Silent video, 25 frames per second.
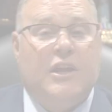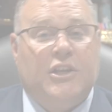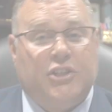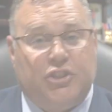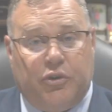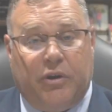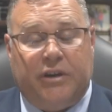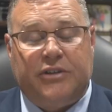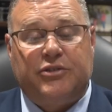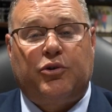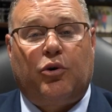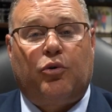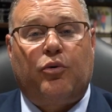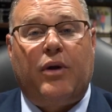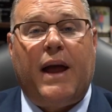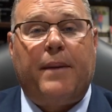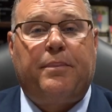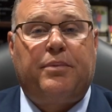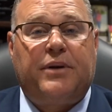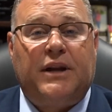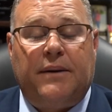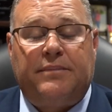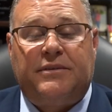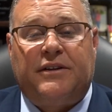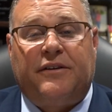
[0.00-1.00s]
So as we're
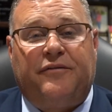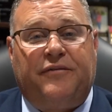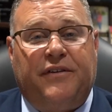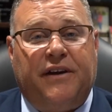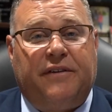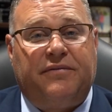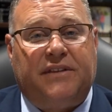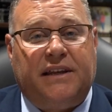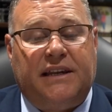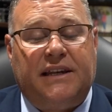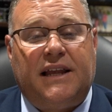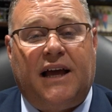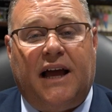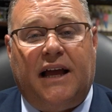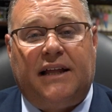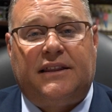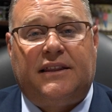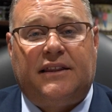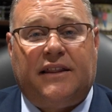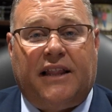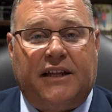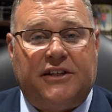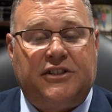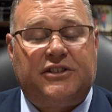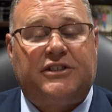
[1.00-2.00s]
wrapping up the 59th
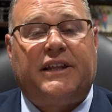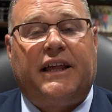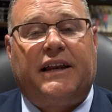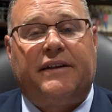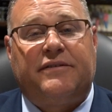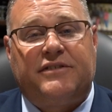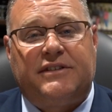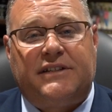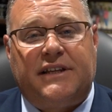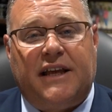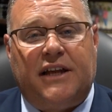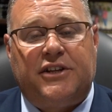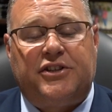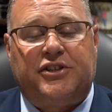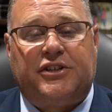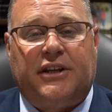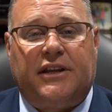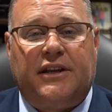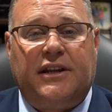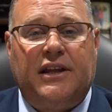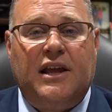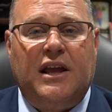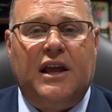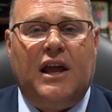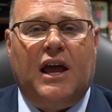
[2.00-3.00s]
legislative
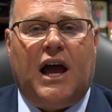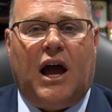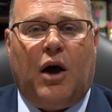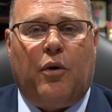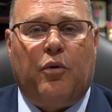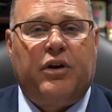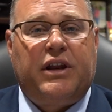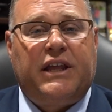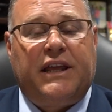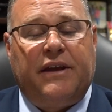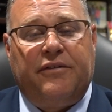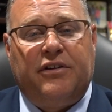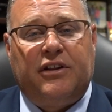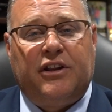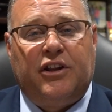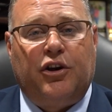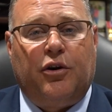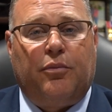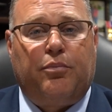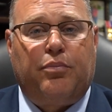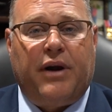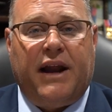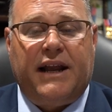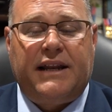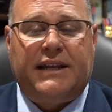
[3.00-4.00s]
session, I want to give you a little
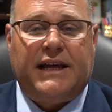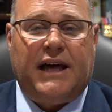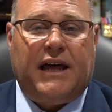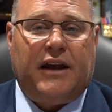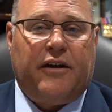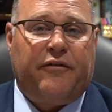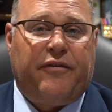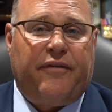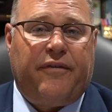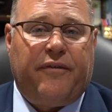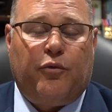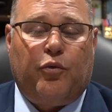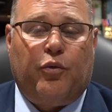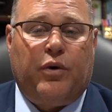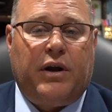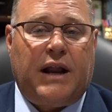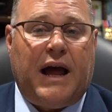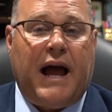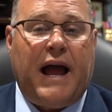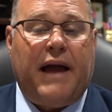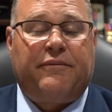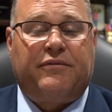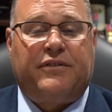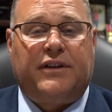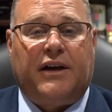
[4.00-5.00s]
breakdown of what
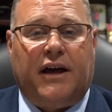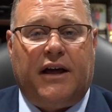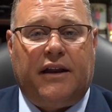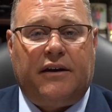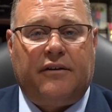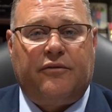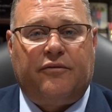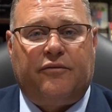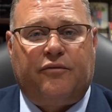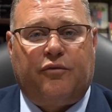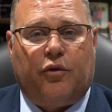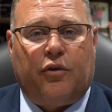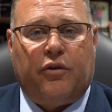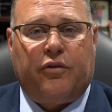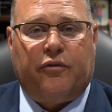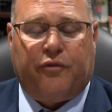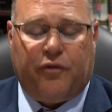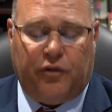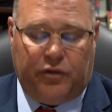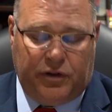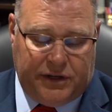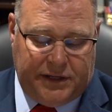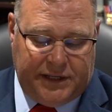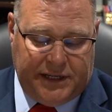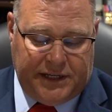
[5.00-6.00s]
I've done for
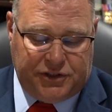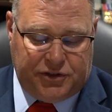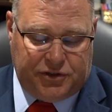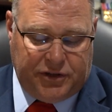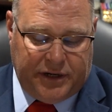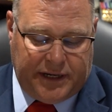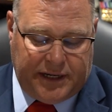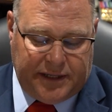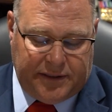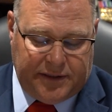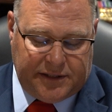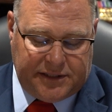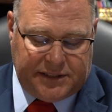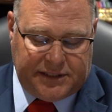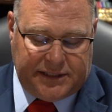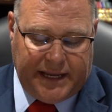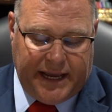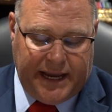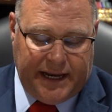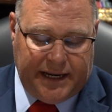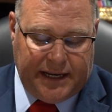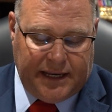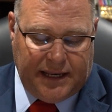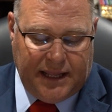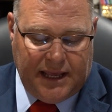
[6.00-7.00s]
the district and the
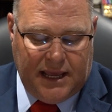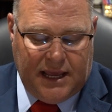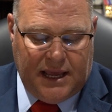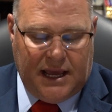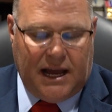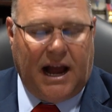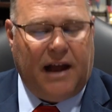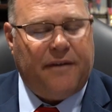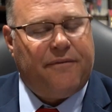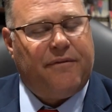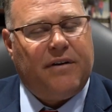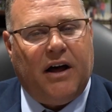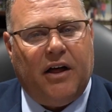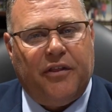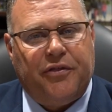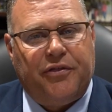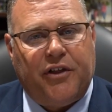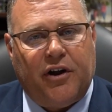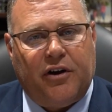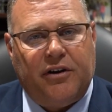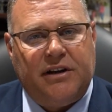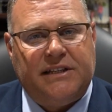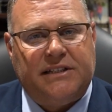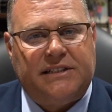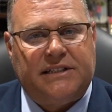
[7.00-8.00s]
state. And I filed
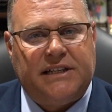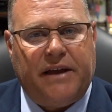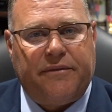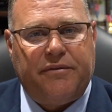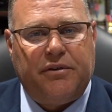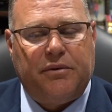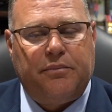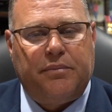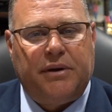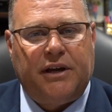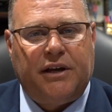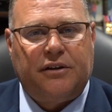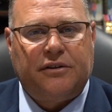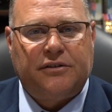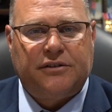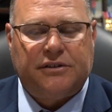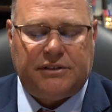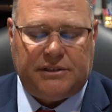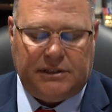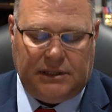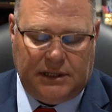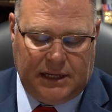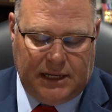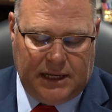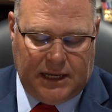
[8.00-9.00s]
37
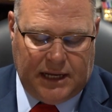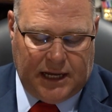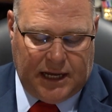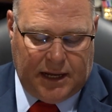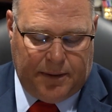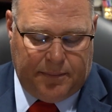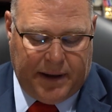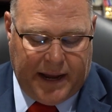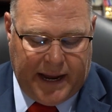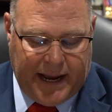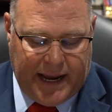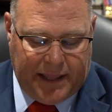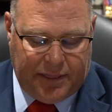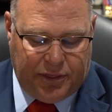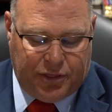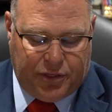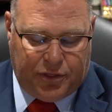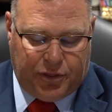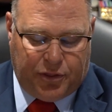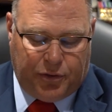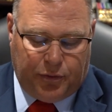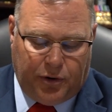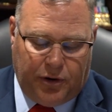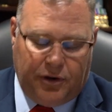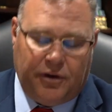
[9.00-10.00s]
bills. I had
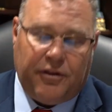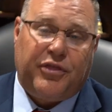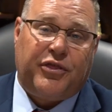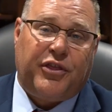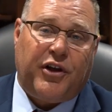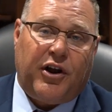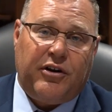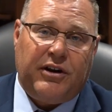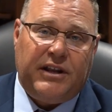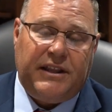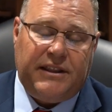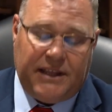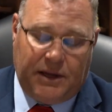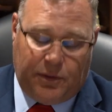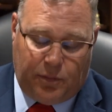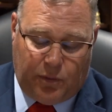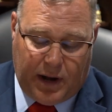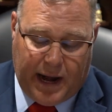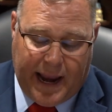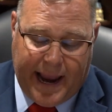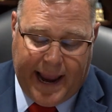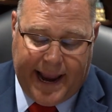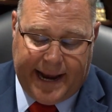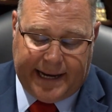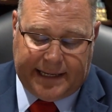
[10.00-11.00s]
30 that were
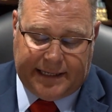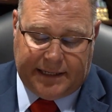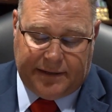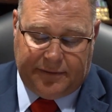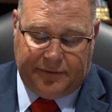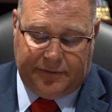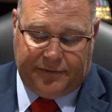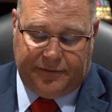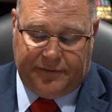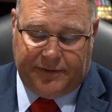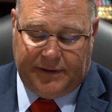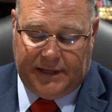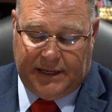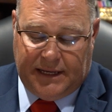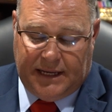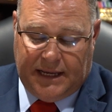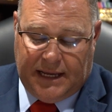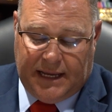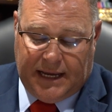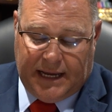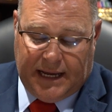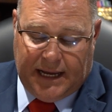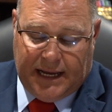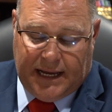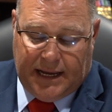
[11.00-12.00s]
active,
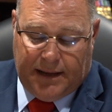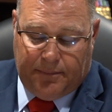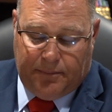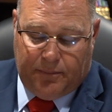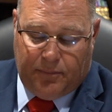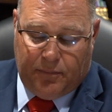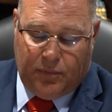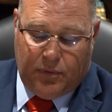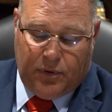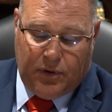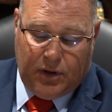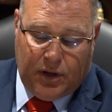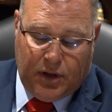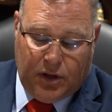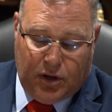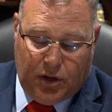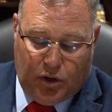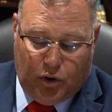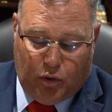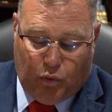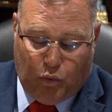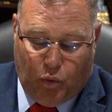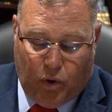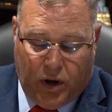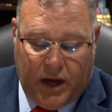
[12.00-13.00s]

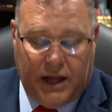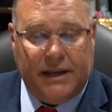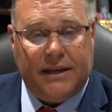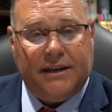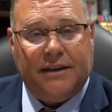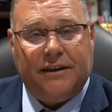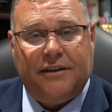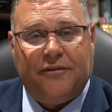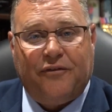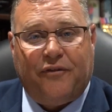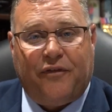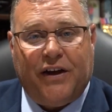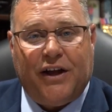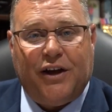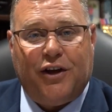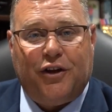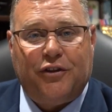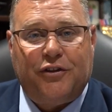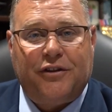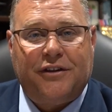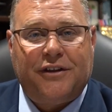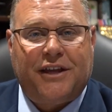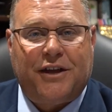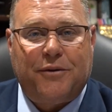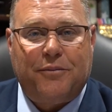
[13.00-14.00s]
1
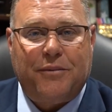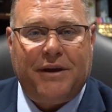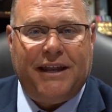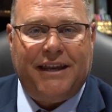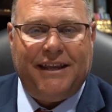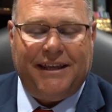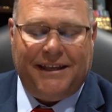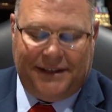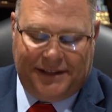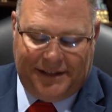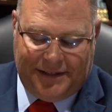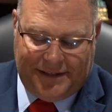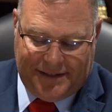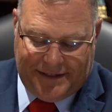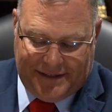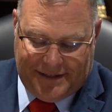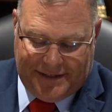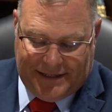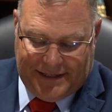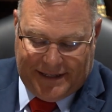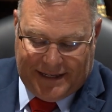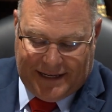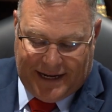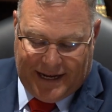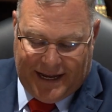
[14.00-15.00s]
failed committee.
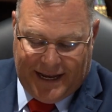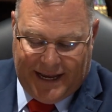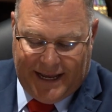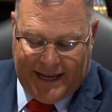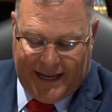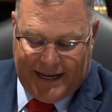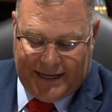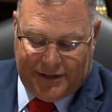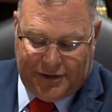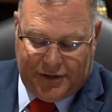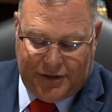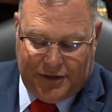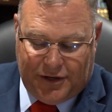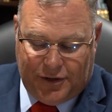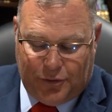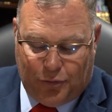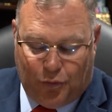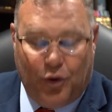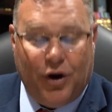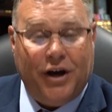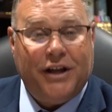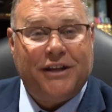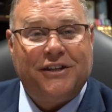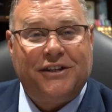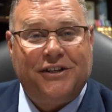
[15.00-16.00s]
I had
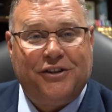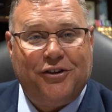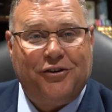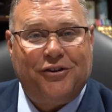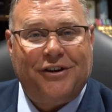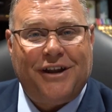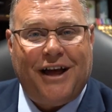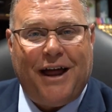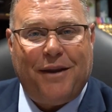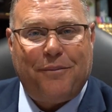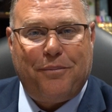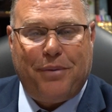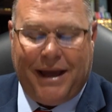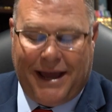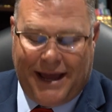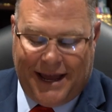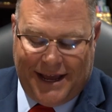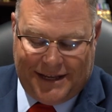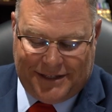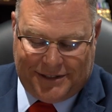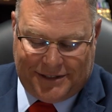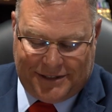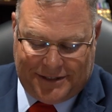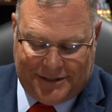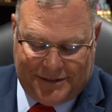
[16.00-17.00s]
1 do not
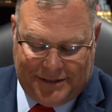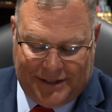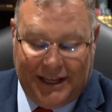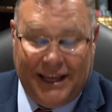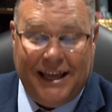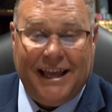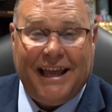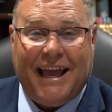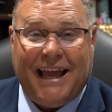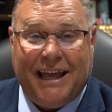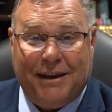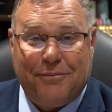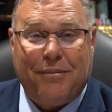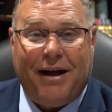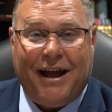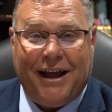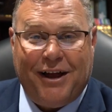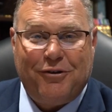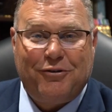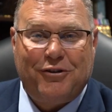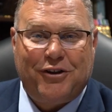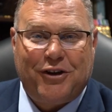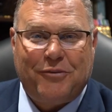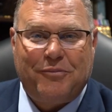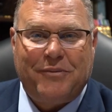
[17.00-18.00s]
pass in my
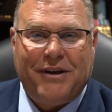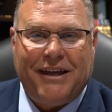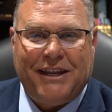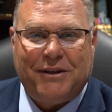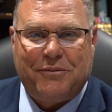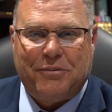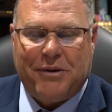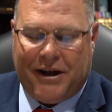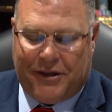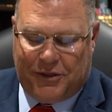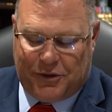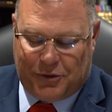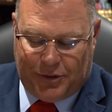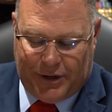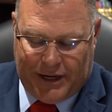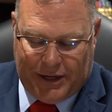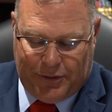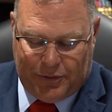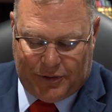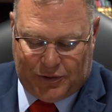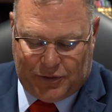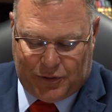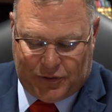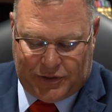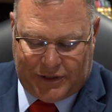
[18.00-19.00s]
own committee, by the way,
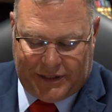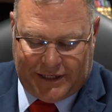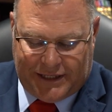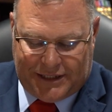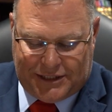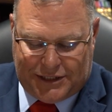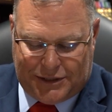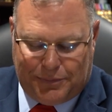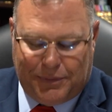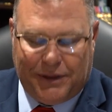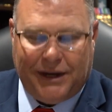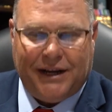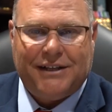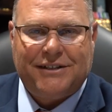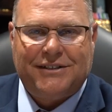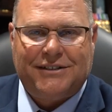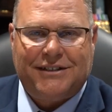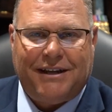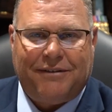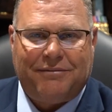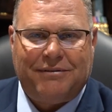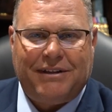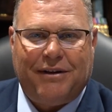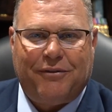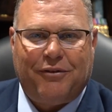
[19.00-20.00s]
which was an experience
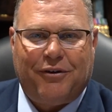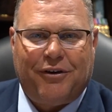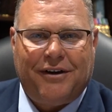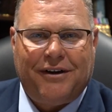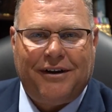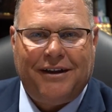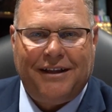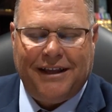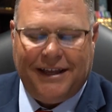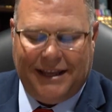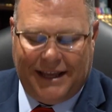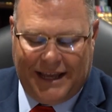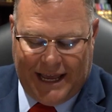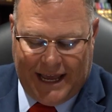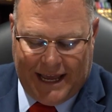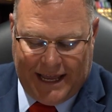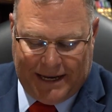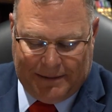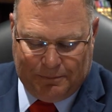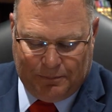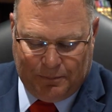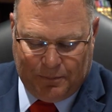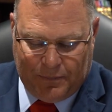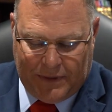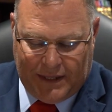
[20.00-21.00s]
that I've never
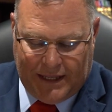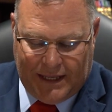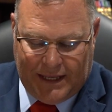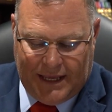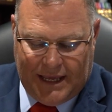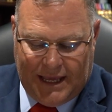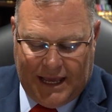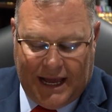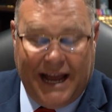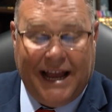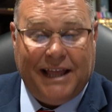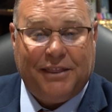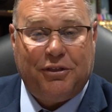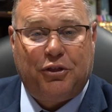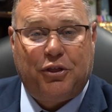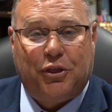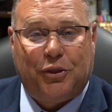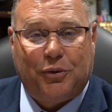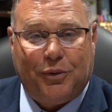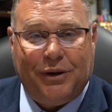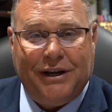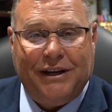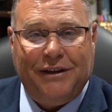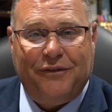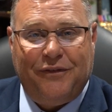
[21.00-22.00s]
had. I had
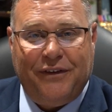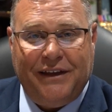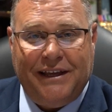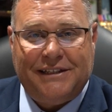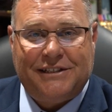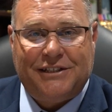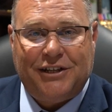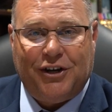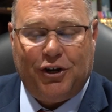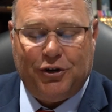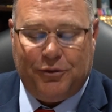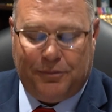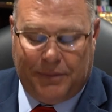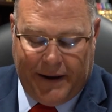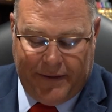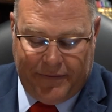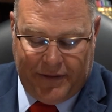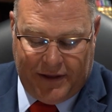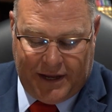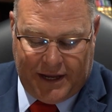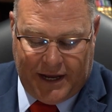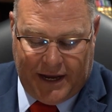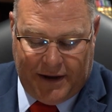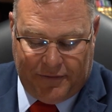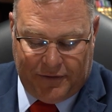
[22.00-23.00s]
3 vetoed by the
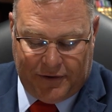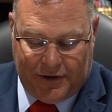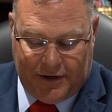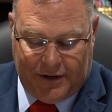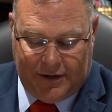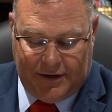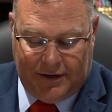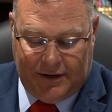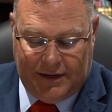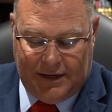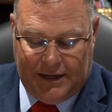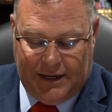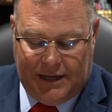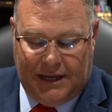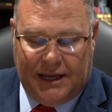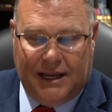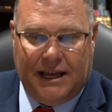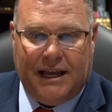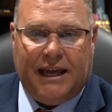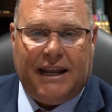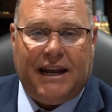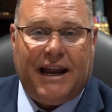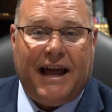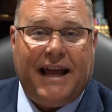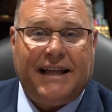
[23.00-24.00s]
governor,
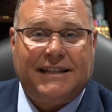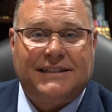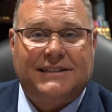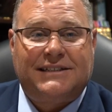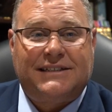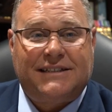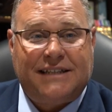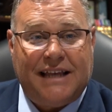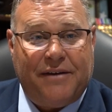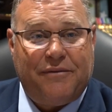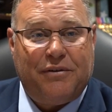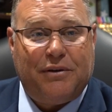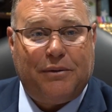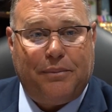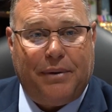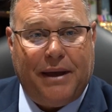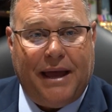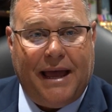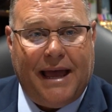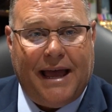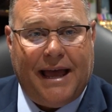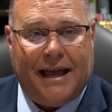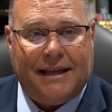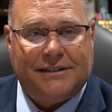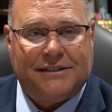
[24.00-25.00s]
and I had 7
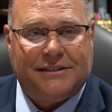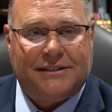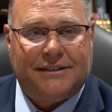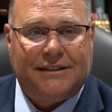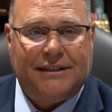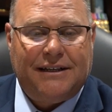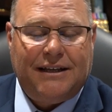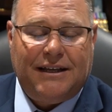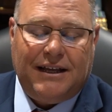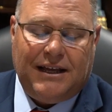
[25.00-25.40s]
passed.